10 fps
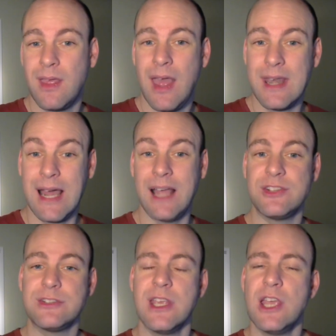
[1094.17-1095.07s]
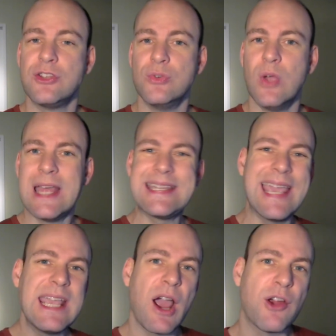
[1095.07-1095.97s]
and us to
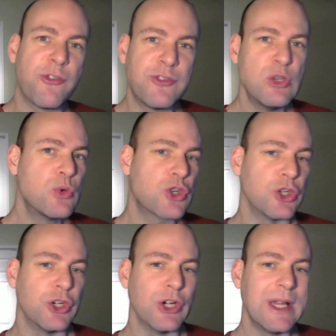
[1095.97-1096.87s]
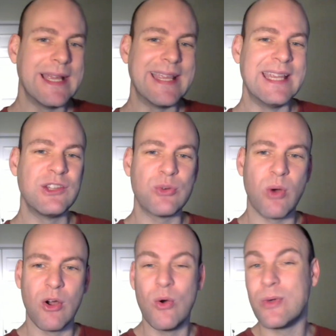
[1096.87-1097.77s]
take our future into
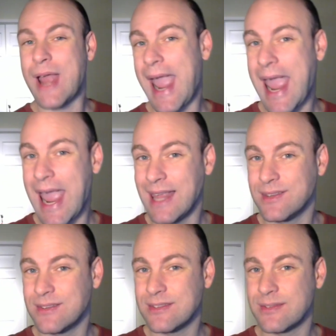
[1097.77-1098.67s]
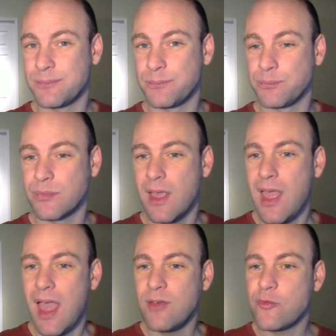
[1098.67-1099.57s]
our own hands.
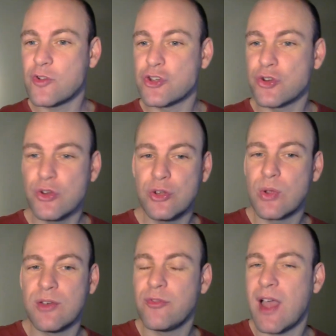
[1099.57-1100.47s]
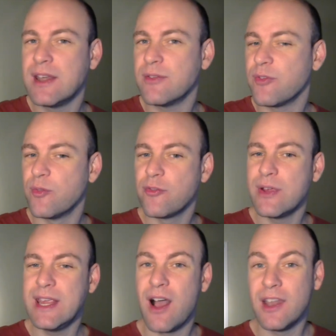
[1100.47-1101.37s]
And for sure, you can find it for
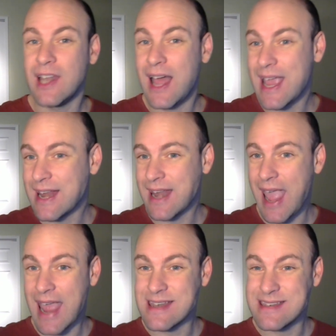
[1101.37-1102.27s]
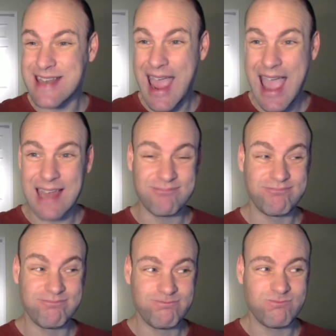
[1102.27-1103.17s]
free online and at
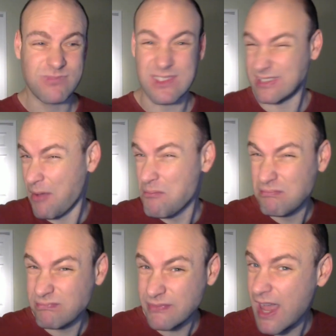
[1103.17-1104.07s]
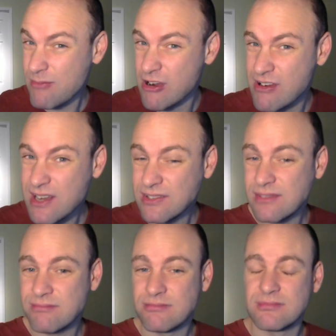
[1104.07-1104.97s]
some libraries.